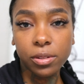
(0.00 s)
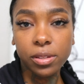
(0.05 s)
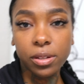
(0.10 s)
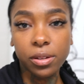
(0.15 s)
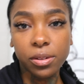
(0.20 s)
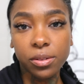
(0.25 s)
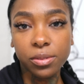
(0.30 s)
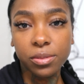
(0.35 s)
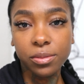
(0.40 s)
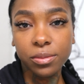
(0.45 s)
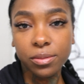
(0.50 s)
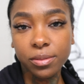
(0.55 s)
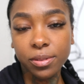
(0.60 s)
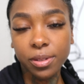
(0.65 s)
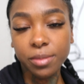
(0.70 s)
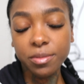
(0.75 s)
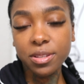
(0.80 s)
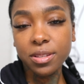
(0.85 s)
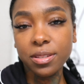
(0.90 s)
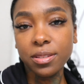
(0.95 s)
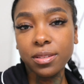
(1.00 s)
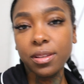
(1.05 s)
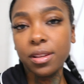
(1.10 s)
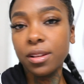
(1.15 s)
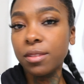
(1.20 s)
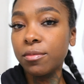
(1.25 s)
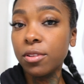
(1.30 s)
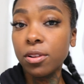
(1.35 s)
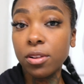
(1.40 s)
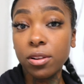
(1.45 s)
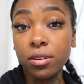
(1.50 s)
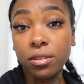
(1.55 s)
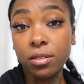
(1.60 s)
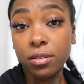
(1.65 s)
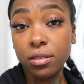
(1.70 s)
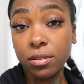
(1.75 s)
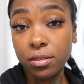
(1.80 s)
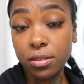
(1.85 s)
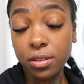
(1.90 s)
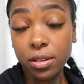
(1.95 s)
so I'm just getting
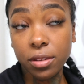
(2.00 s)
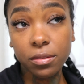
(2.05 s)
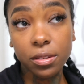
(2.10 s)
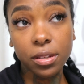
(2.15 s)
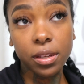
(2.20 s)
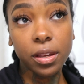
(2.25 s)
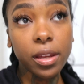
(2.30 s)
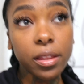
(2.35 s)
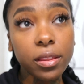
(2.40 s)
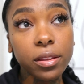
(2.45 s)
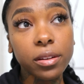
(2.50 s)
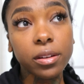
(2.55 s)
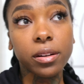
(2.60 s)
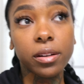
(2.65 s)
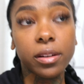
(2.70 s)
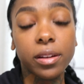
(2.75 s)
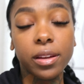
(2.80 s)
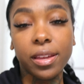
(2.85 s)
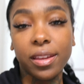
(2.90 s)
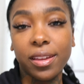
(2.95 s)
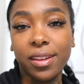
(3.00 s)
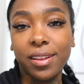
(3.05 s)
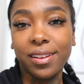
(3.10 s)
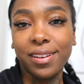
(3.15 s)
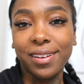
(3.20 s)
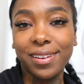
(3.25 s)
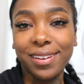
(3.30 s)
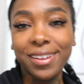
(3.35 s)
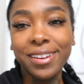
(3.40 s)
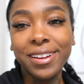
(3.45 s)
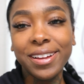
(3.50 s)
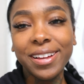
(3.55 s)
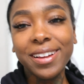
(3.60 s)
ourselves together, and